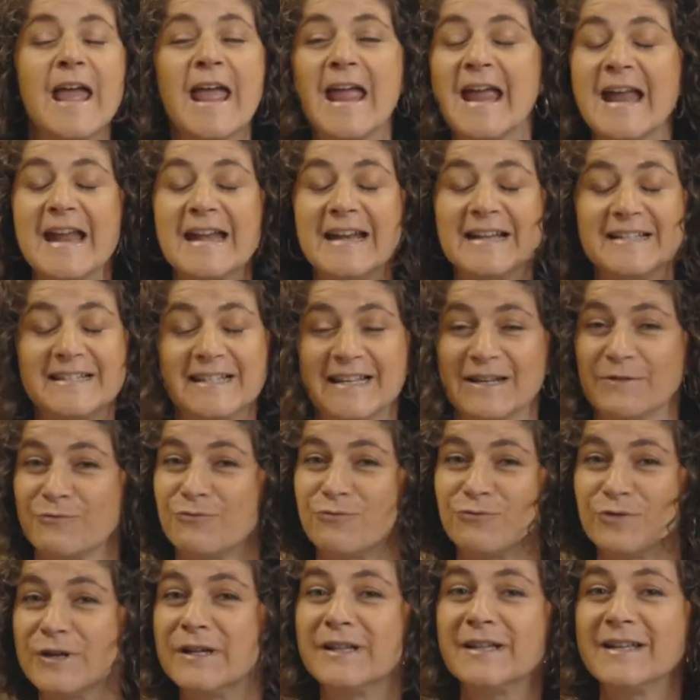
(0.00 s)
It is in a
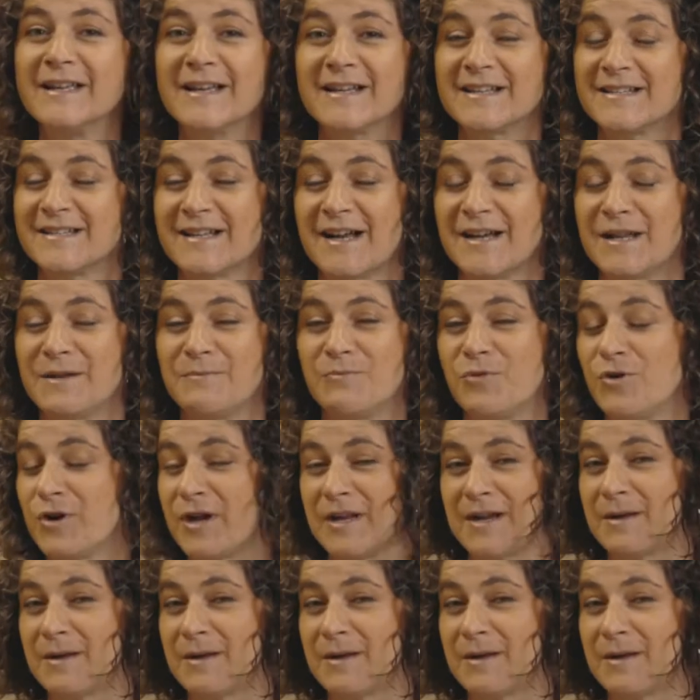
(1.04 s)
really exciting book